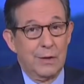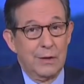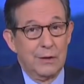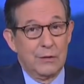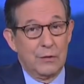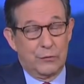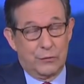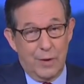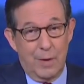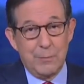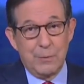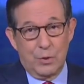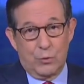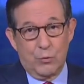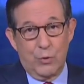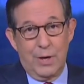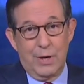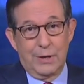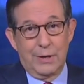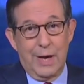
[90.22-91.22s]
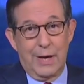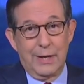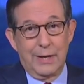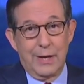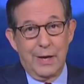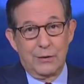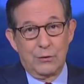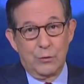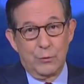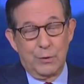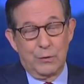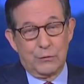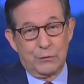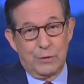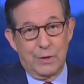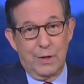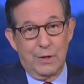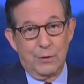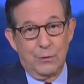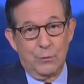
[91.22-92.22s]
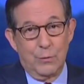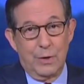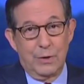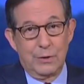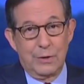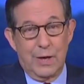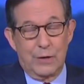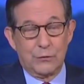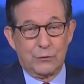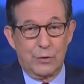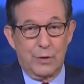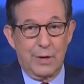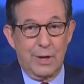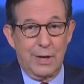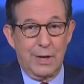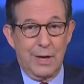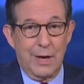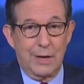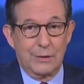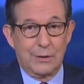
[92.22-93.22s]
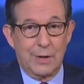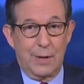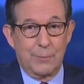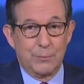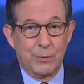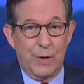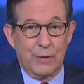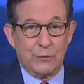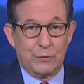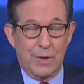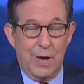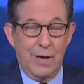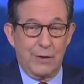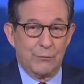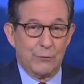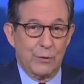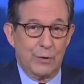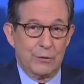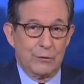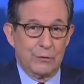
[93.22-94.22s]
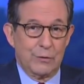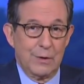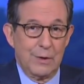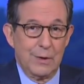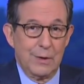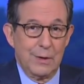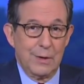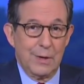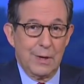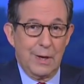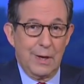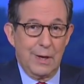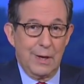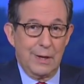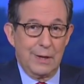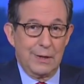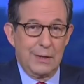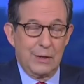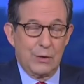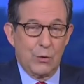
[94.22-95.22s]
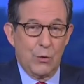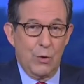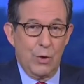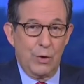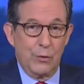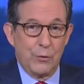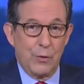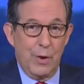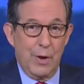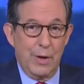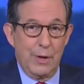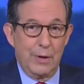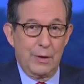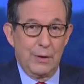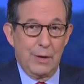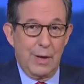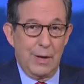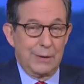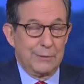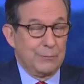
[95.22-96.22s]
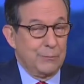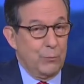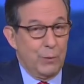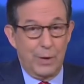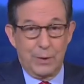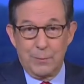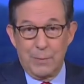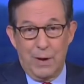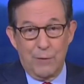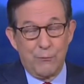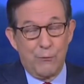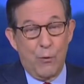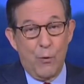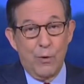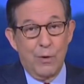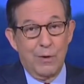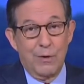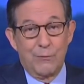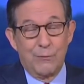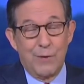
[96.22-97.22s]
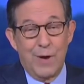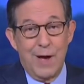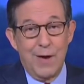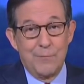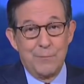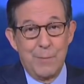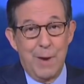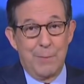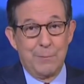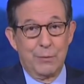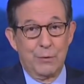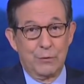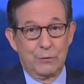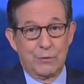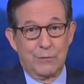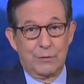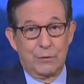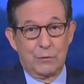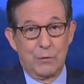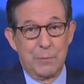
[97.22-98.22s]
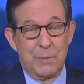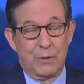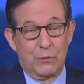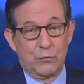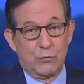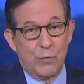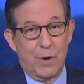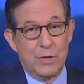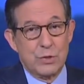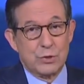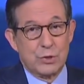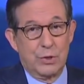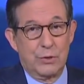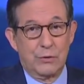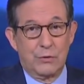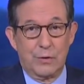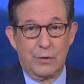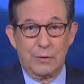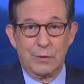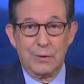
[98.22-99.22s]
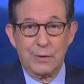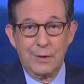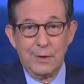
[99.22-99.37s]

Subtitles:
to some degree in getting under his skin when yesterday at that press conference, he called on, about 4 or 5 members of his administration to